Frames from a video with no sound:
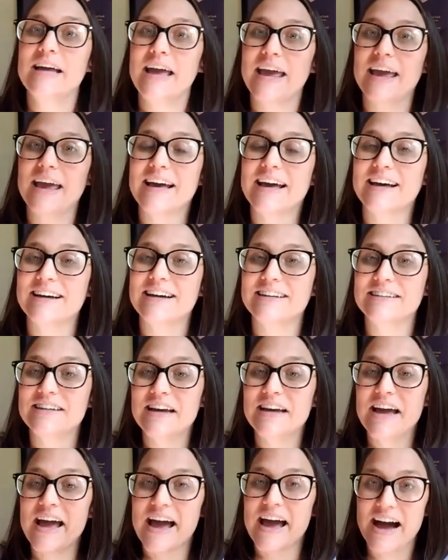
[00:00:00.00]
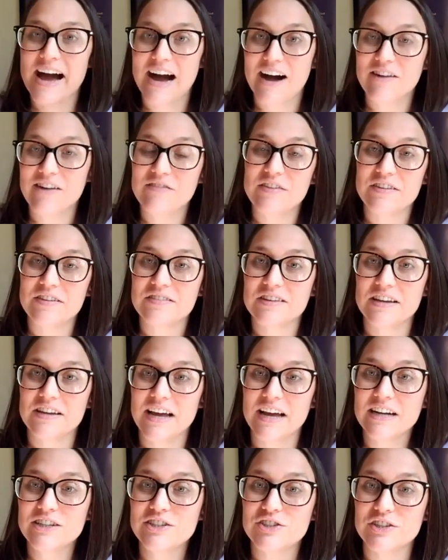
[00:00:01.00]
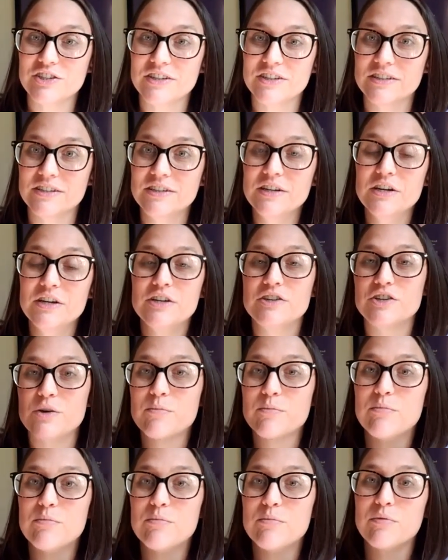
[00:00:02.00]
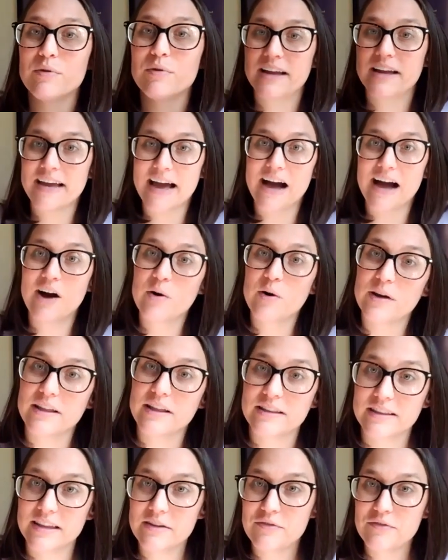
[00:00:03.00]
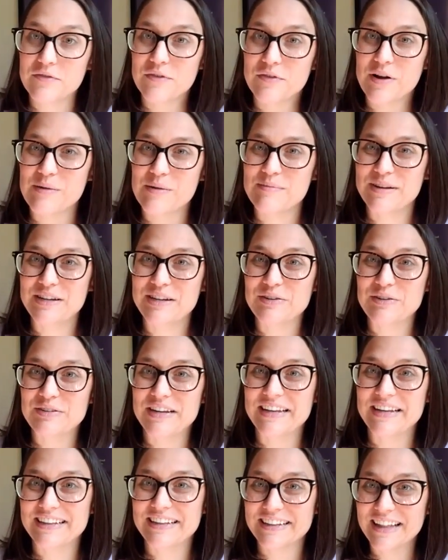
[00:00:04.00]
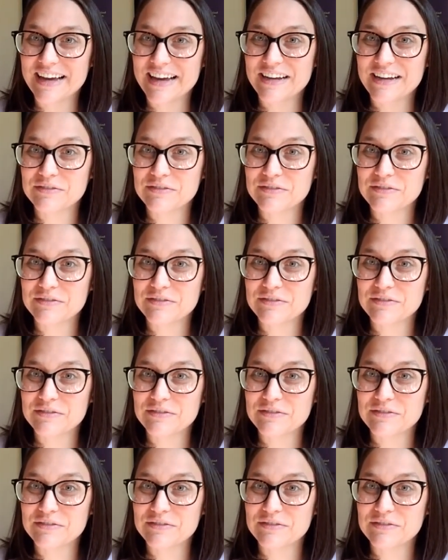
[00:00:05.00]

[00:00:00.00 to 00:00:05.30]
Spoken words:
and have this connection to bring out and live from in your daily life.